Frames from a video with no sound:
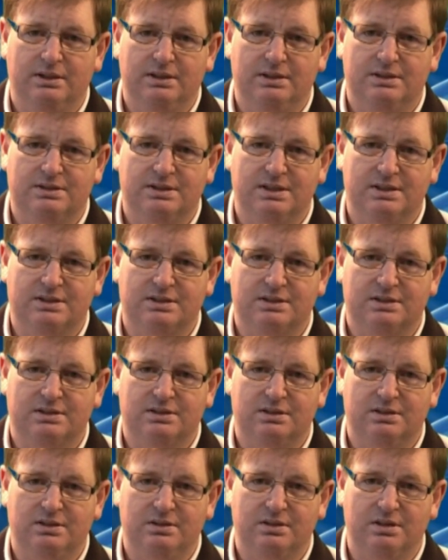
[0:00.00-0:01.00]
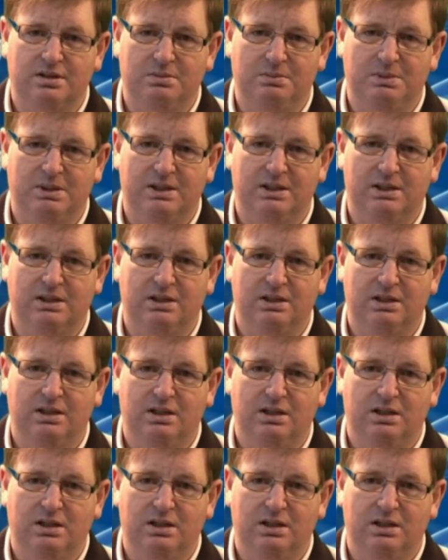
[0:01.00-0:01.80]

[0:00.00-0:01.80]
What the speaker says: He sits on a committee